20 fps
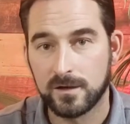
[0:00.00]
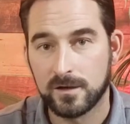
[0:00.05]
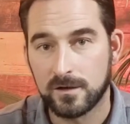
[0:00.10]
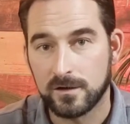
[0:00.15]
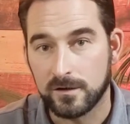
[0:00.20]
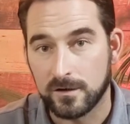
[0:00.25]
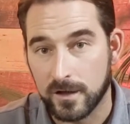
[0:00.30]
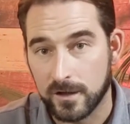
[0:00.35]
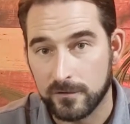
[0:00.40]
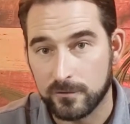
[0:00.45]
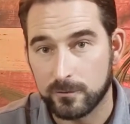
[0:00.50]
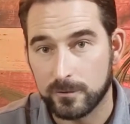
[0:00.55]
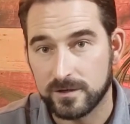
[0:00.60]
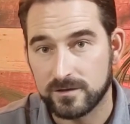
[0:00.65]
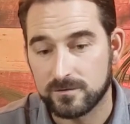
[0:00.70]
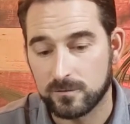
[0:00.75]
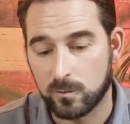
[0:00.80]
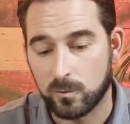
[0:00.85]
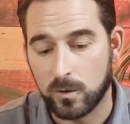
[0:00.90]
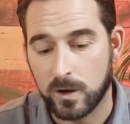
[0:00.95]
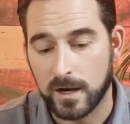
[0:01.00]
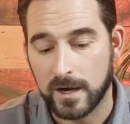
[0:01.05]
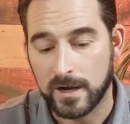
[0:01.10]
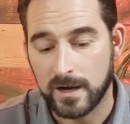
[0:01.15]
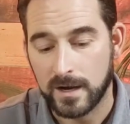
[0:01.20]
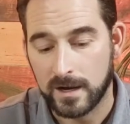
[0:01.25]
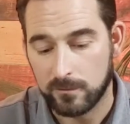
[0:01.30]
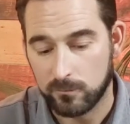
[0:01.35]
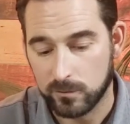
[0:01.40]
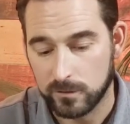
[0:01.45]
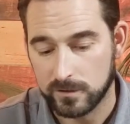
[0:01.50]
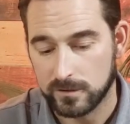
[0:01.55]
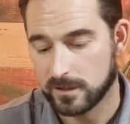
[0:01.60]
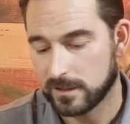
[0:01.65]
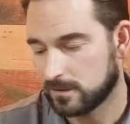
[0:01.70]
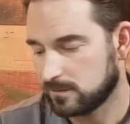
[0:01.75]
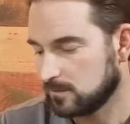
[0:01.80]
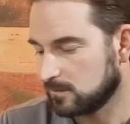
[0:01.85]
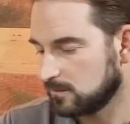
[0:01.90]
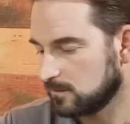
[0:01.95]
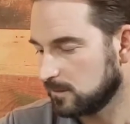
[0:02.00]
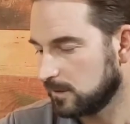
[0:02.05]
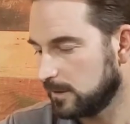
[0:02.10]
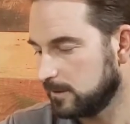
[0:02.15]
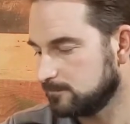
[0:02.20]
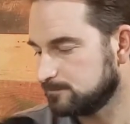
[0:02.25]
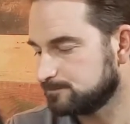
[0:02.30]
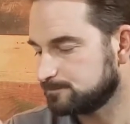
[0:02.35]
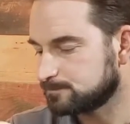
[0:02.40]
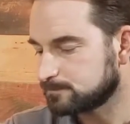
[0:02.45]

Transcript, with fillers: Another reason why I really like this light.